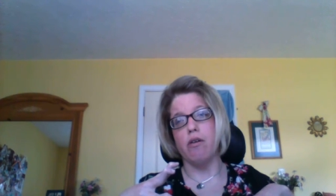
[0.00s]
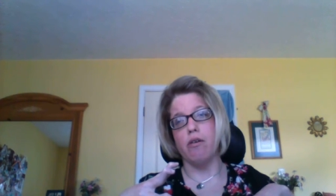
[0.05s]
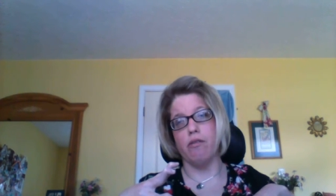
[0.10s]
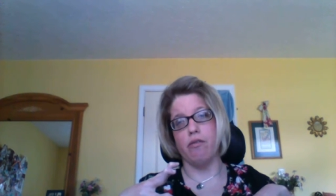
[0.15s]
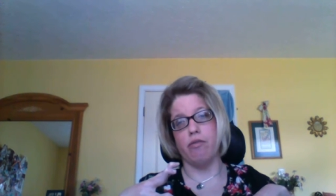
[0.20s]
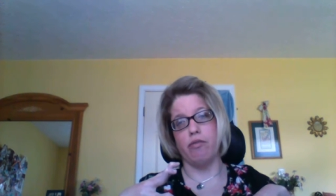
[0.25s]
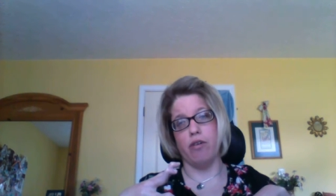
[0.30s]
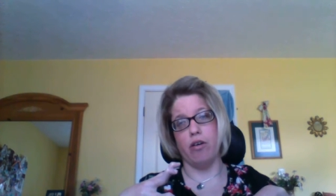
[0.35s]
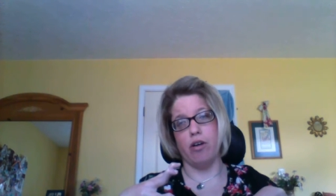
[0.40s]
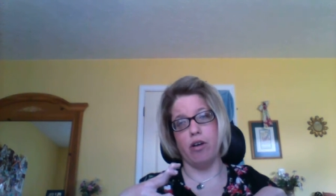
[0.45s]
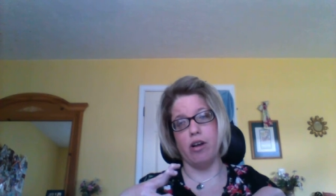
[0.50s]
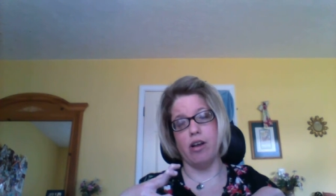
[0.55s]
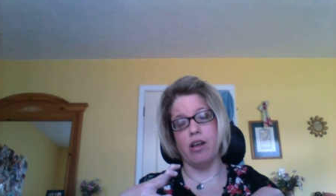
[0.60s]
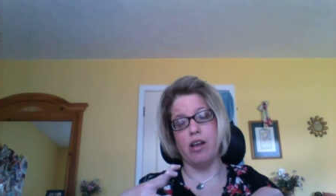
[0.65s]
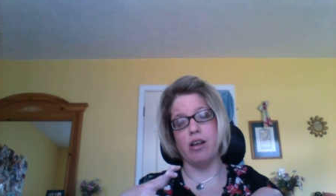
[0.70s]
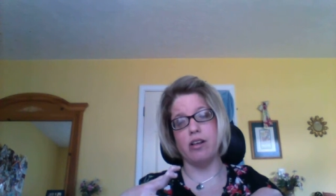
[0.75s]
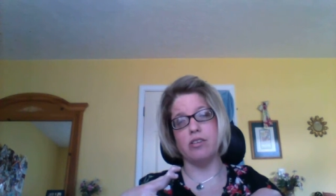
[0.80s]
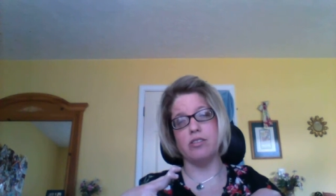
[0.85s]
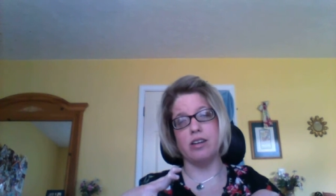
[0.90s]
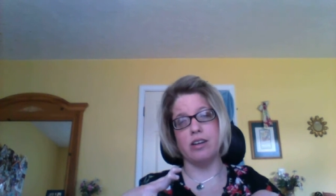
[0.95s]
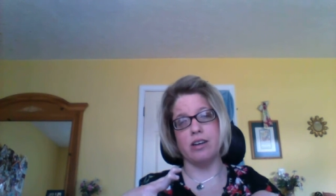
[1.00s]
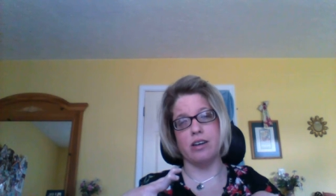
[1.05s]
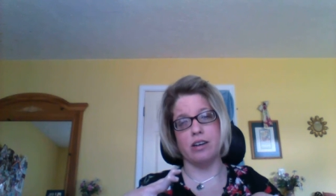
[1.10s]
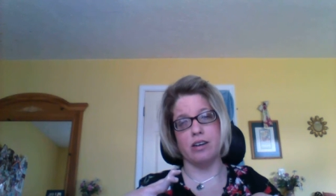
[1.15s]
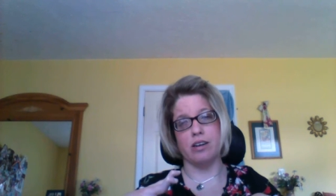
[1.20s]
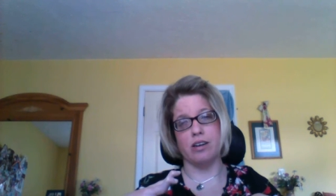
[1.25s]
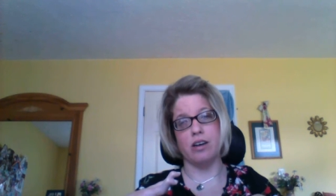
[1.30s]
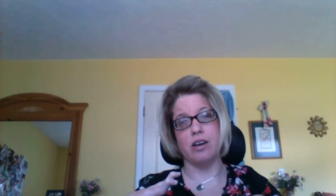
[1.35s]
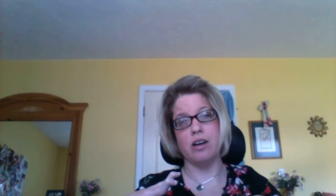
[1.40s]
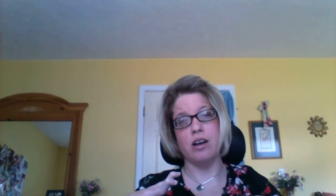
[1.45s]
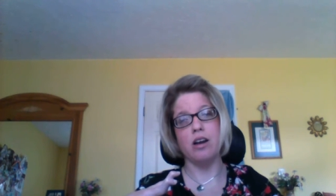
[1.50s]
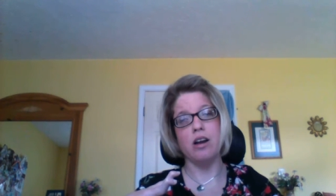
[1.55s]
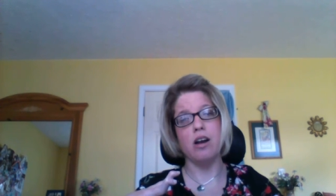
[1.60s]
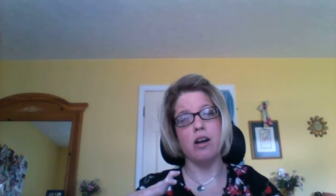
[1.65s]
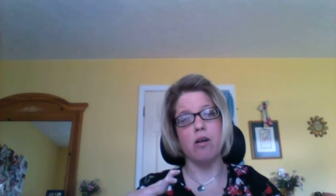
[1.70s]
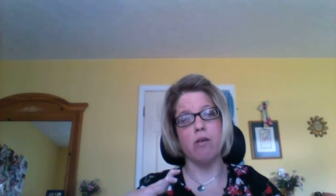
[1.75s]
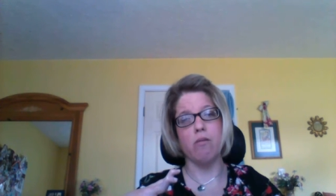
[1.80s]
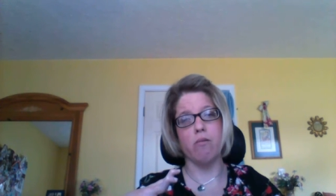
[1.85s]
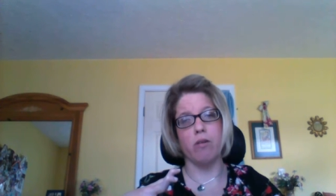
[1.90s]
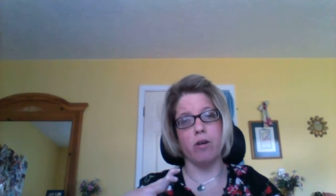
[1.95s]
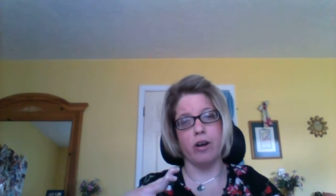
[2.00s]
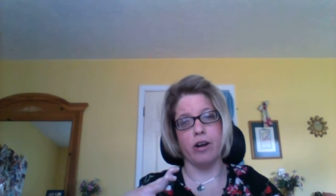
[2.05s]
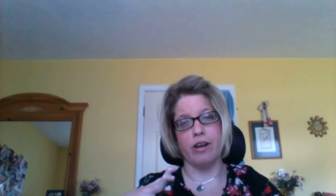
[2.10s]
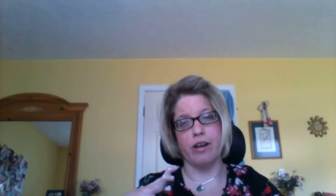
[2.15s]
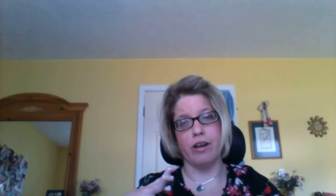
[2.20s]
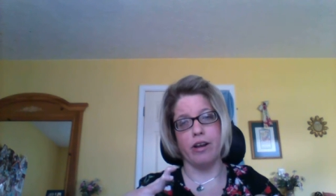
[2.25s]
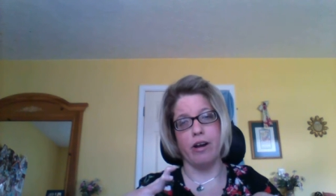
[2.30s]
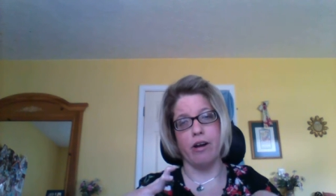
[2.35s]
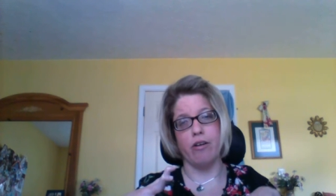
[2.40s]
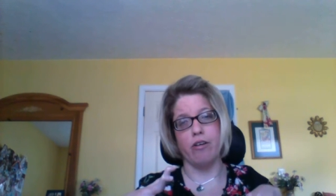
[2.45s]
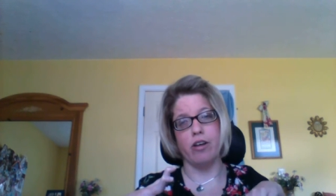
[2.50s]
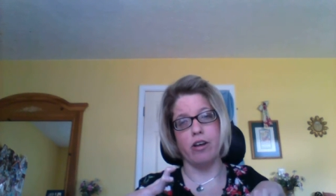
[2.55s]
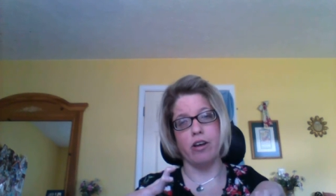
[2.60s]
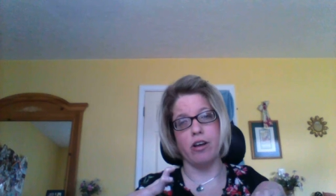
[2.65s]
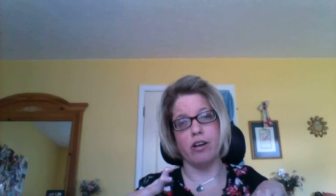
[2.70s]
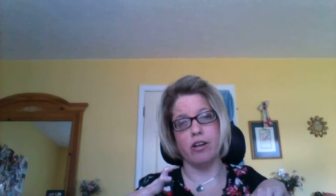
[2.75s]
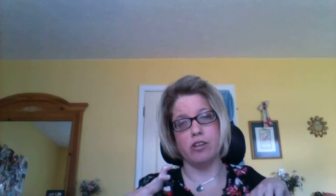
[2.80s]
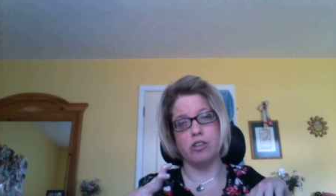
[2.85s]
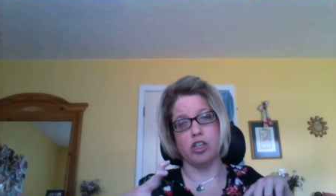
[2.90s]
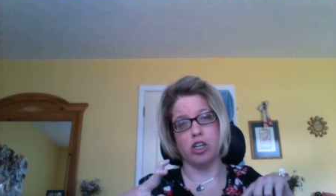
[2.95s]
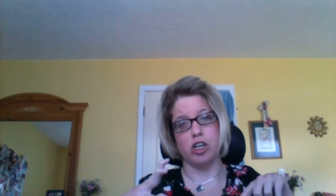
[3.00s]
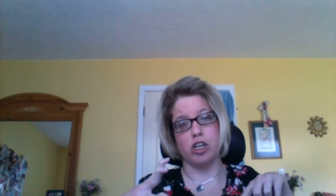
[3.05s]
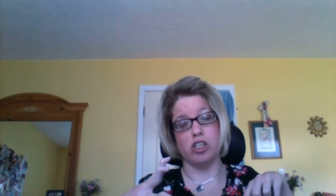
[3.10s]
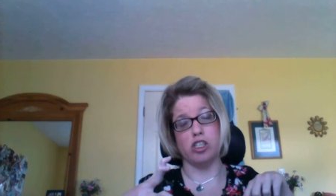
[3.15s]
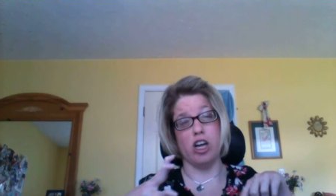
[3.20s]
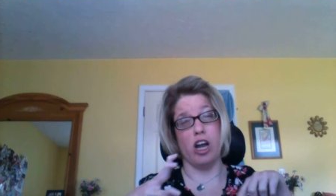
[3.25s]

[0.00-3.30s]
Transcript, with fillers: for dinner. We're gonna go to church.